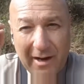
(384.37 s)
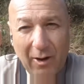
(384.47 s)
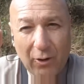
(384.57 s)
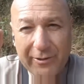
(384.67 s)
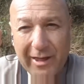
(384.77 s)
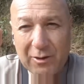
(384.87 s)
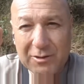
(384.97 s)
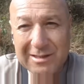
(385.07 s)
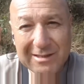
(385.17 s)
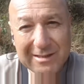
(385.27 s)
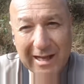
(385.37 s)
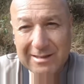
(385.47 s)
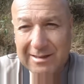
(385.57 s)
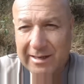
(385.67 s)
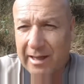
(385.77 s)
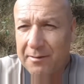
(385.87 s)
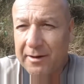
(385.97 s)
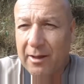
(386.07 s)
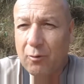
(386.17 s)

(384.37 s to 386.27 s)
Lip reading: And if you couldn't, and